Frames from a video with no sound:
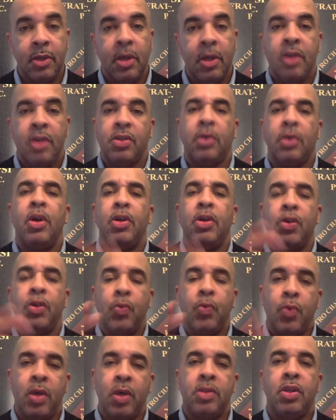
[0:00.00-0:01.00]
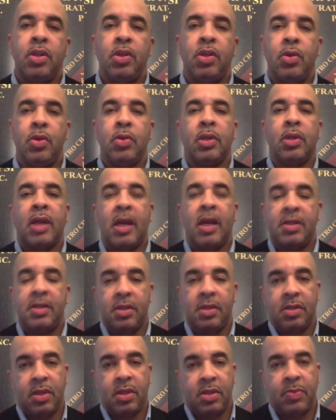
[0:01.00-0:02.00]
So you want to utilize
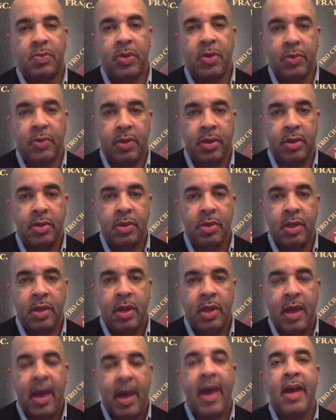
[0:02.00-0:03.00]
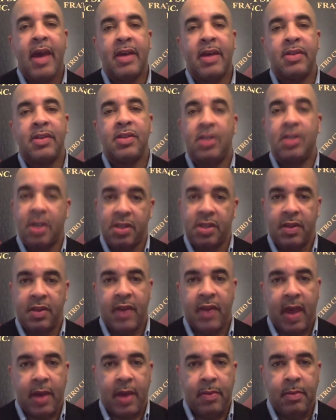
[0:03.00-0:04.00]
this experience as just
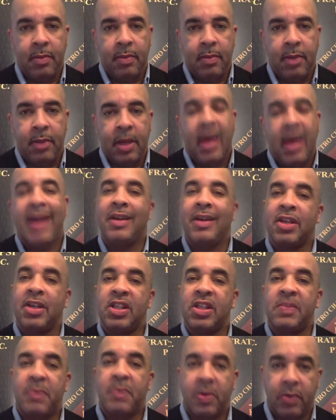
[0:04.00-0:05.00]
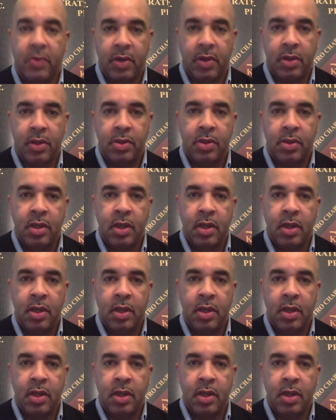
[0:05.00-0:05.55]
that, an experience.